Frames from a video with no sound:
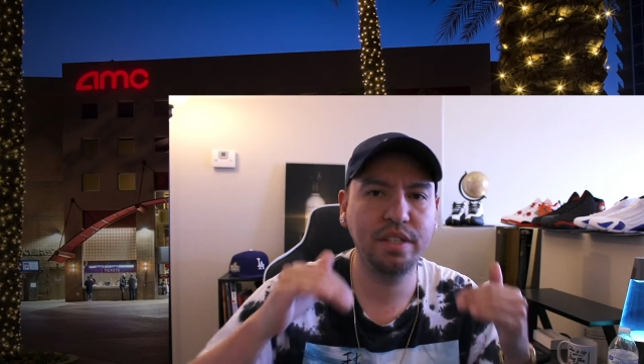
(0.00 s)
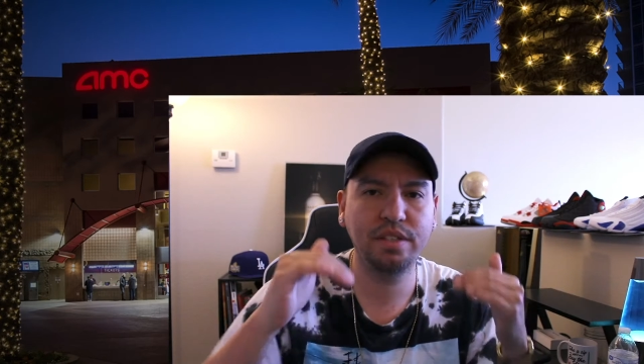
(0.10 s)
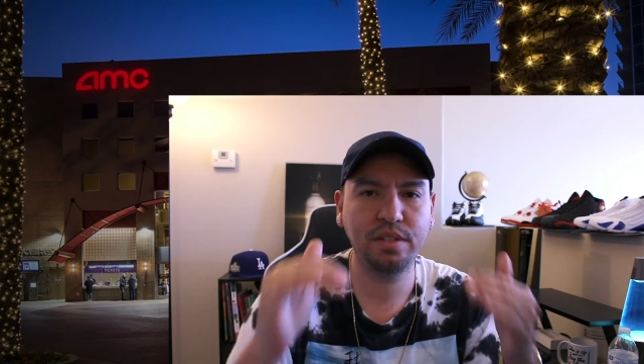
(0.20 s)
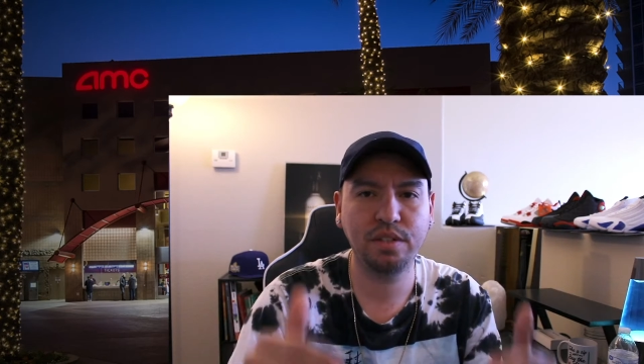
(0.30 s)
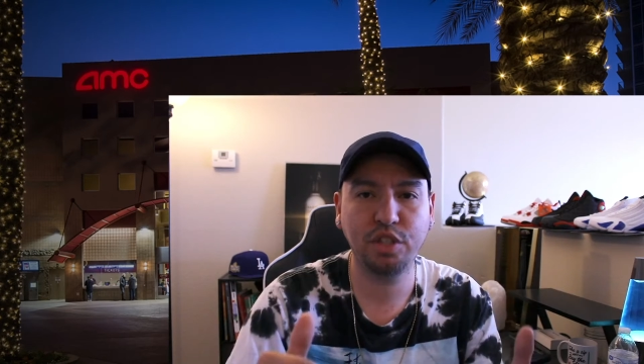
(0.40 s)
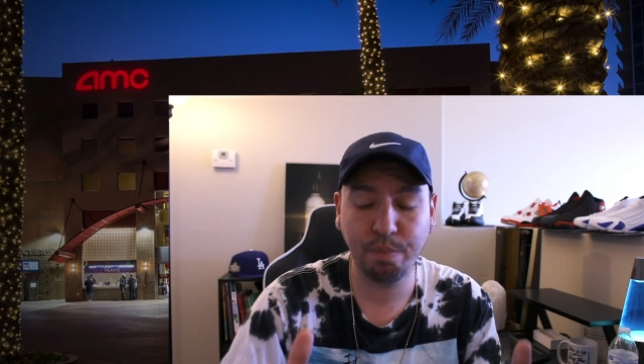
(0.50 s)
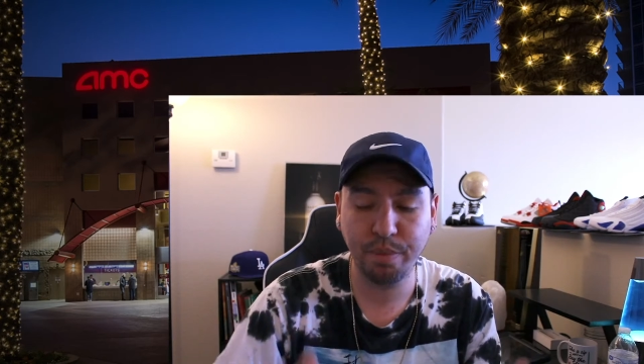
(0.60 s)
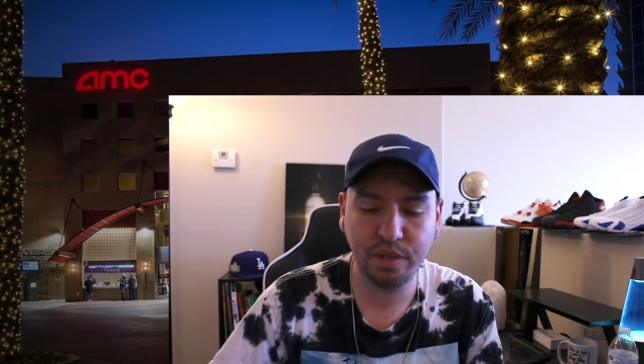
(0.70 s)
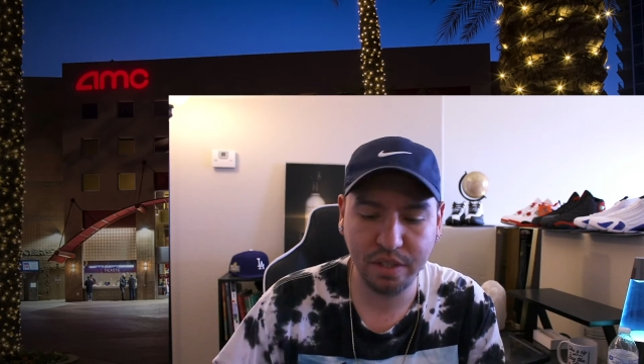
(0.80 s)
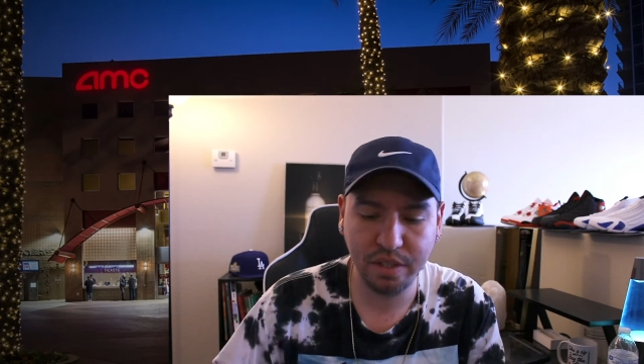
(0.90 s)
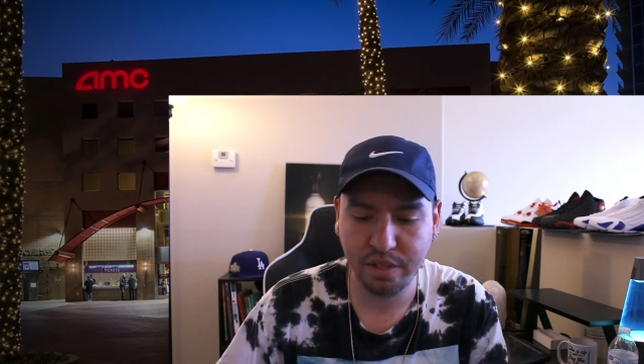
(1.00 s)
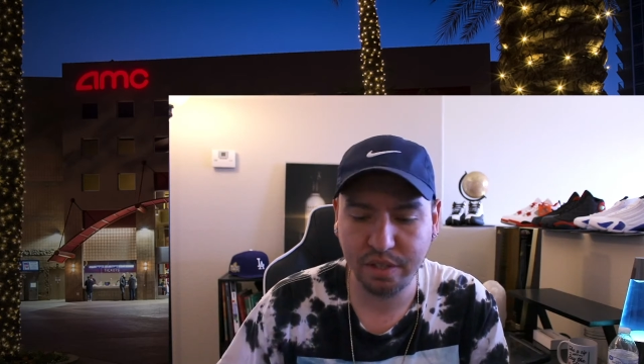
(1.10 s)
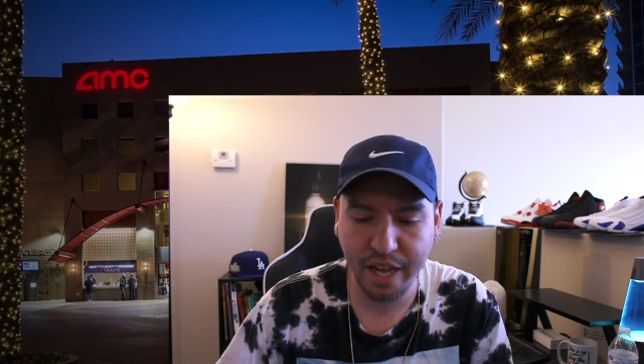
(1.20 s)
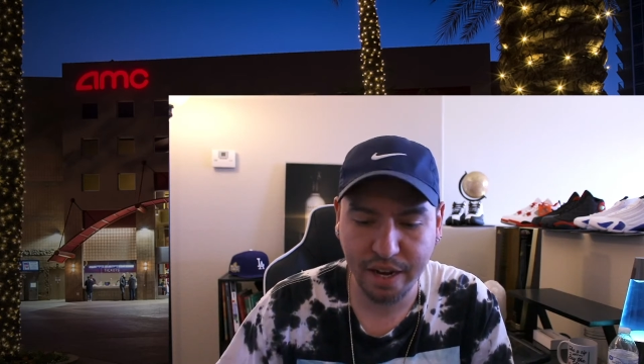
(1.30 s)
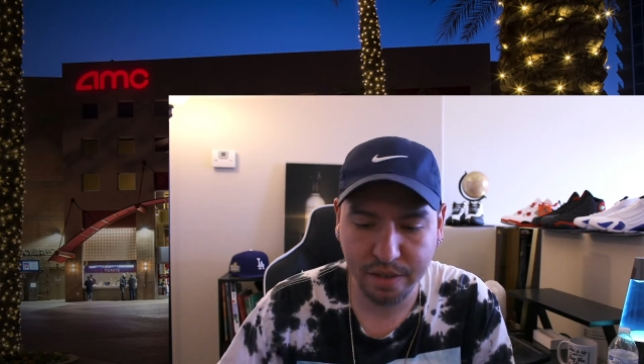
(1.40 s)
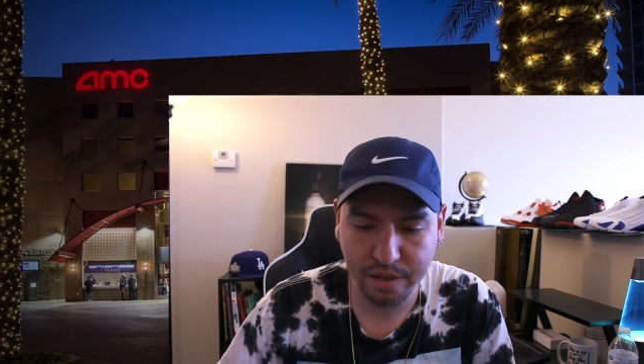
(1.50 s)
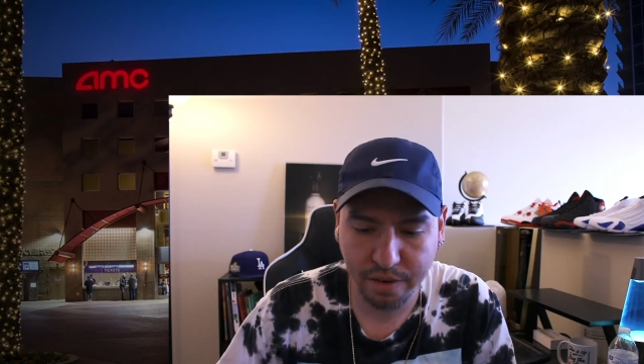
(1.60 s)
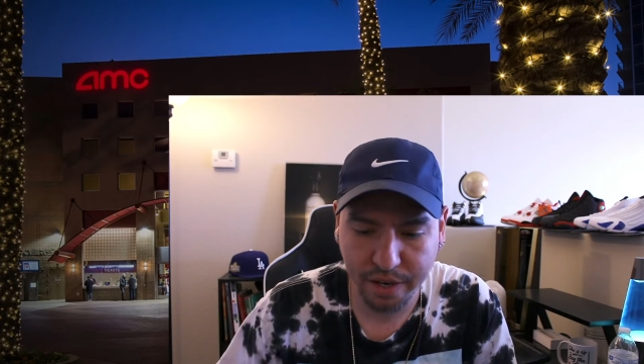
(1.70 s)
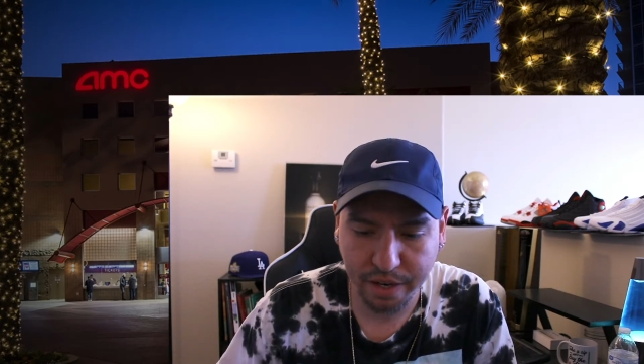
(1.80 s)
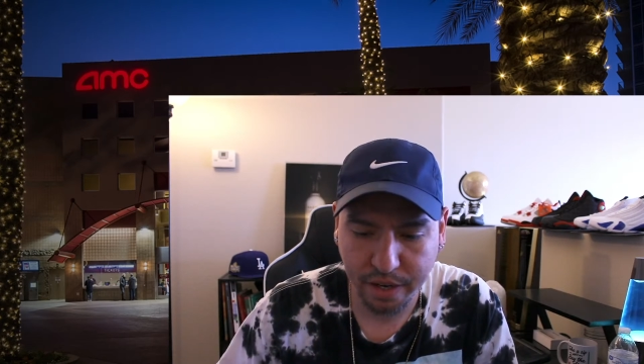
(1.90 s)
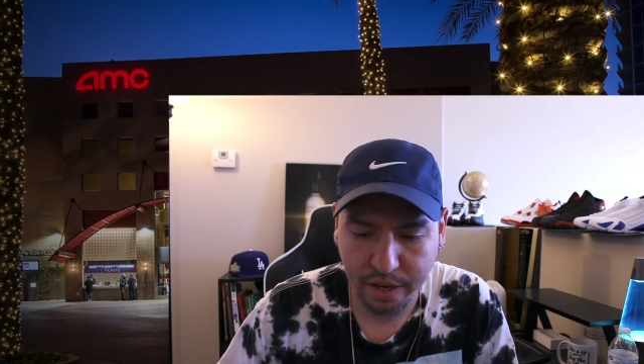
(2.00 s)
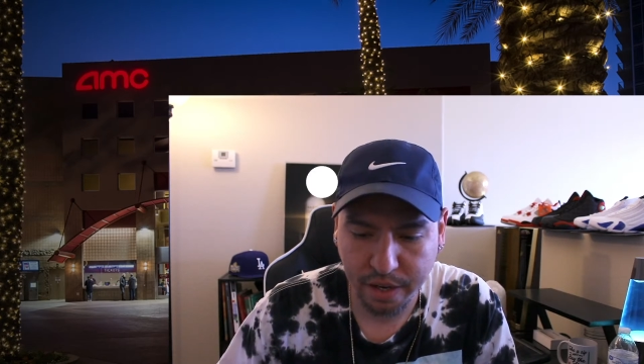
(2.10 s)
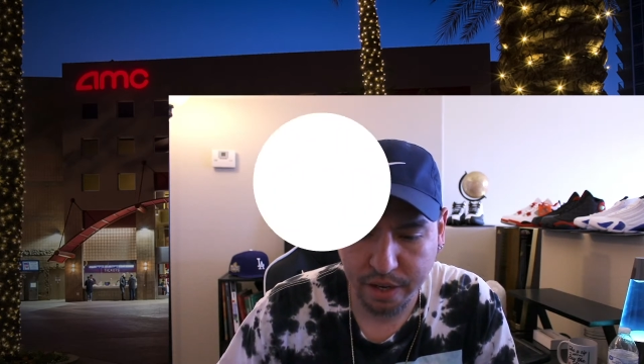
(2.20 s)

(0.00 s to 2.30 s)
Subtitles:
Let's just jump into this data, all right?